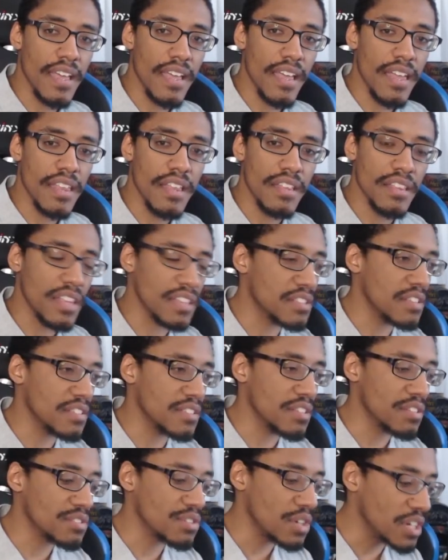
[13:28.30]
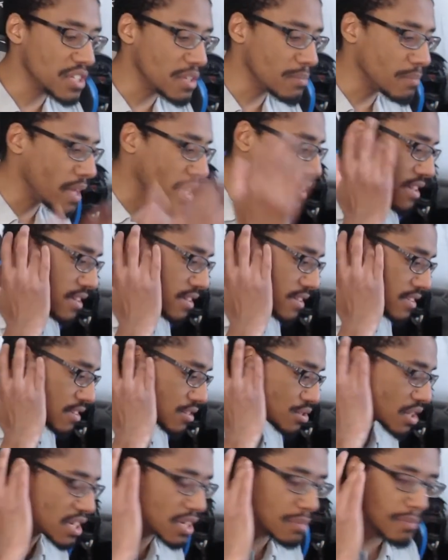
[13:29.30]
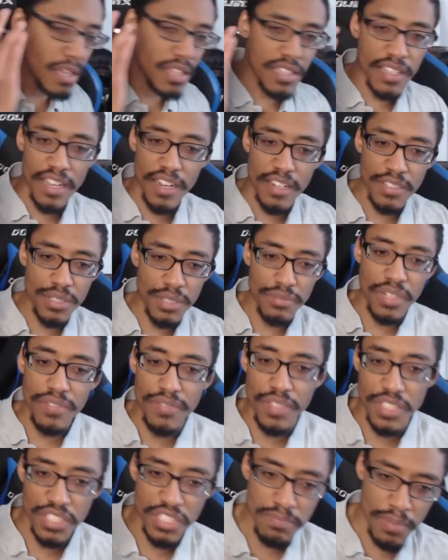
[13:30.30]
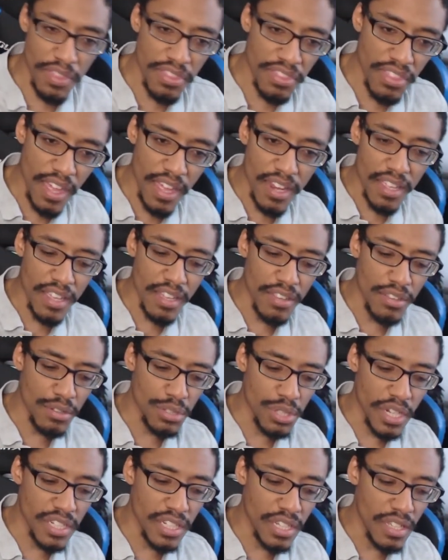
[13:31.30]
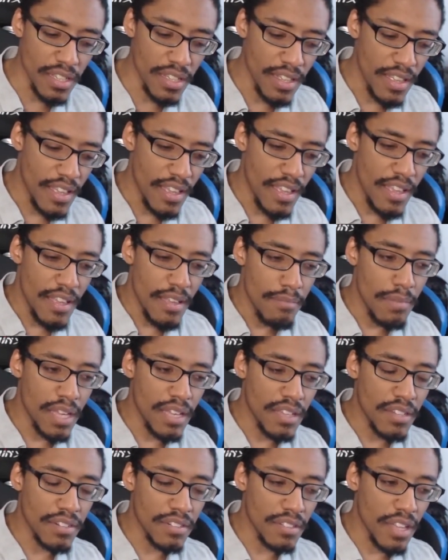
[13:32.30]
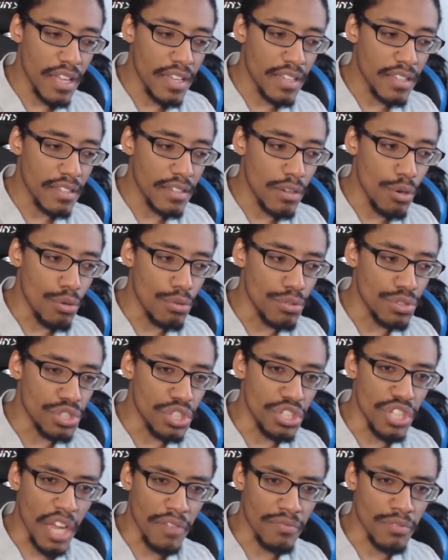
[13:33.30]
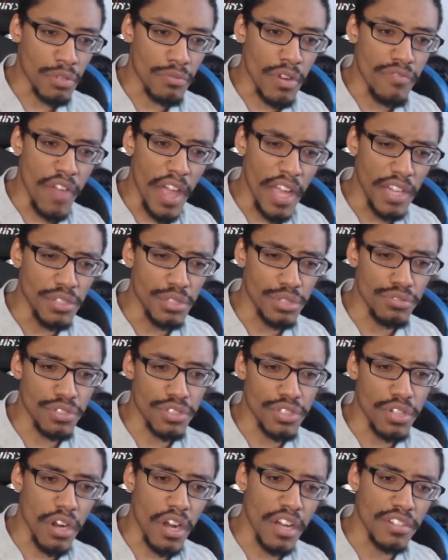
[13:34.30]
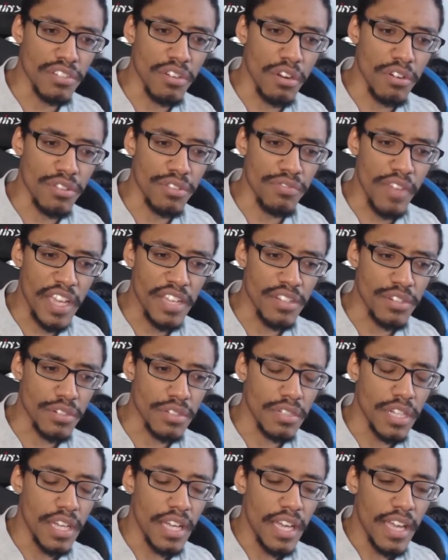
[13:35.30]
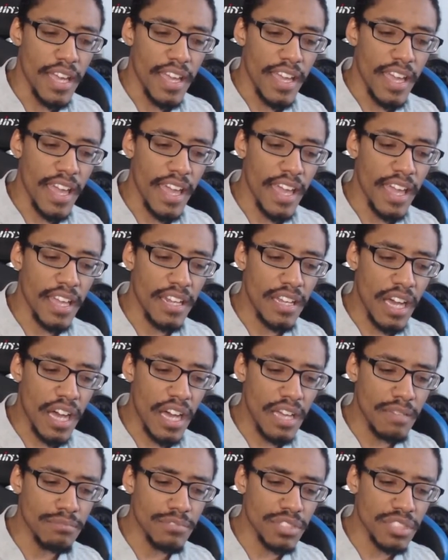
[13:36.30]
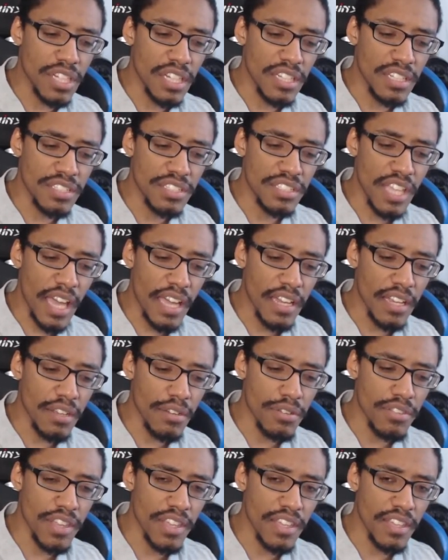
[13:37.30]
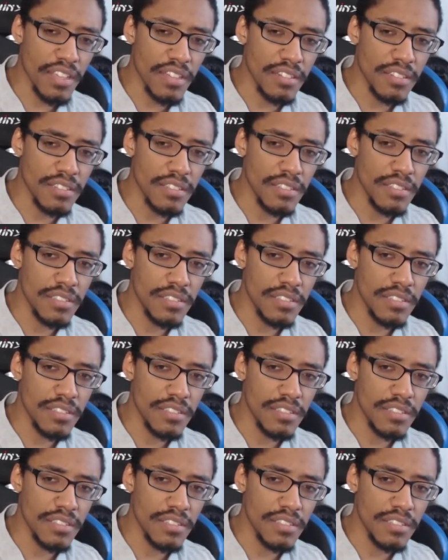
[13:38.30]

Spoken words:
like they're trying to make the character Reva sympathetic, and they're trying to make her like, oh, she's after revenge on Darth Vader. And I'm just kind of sat here thinking,